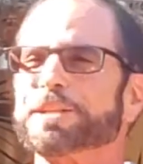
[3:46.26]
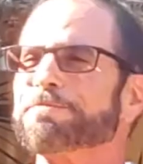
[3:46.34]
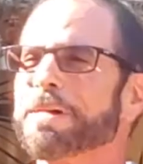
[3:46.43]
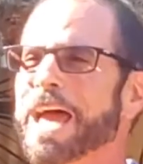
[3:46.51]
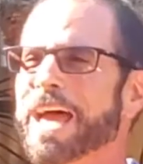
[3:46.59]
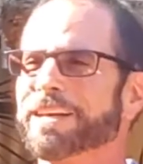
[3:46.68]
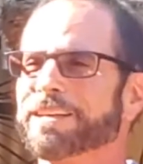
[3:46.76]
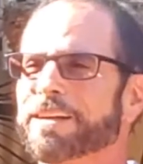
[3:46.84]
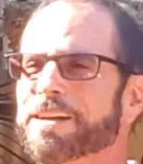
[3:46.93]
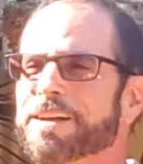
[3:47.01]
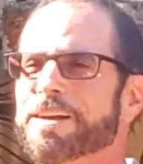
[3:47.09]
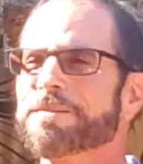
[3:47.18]

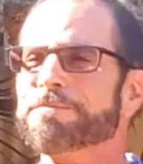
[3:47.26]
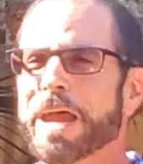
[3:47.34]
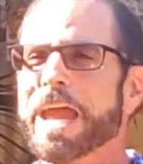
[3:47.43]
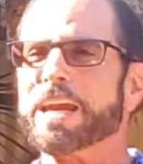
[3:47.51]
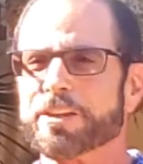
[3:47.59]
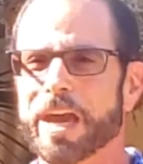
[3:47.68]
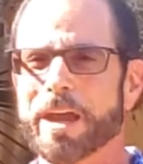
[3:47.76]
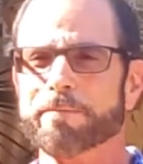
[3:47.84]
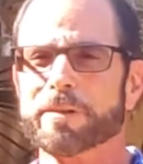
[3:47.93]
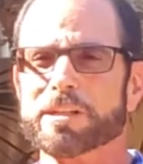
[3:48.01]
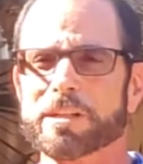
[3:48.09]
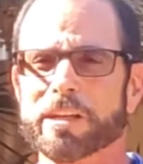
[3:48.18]
men. Make them
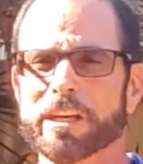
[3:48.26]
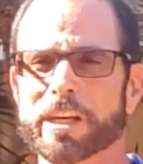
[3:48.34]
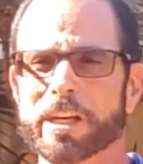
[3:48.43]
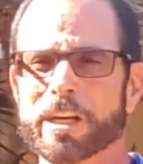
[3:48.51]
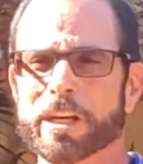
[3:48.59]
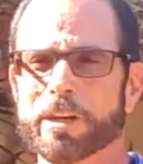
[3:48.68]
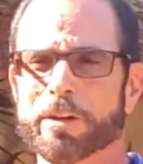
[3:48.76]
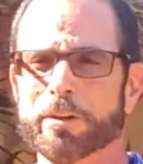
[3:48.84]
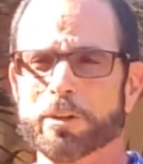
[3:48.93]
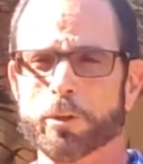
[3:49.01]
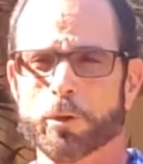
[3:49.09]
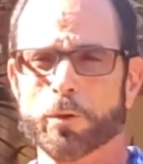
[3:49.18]
hear
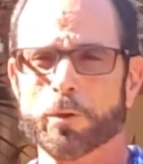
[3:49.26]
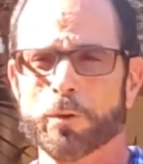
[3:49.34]
you.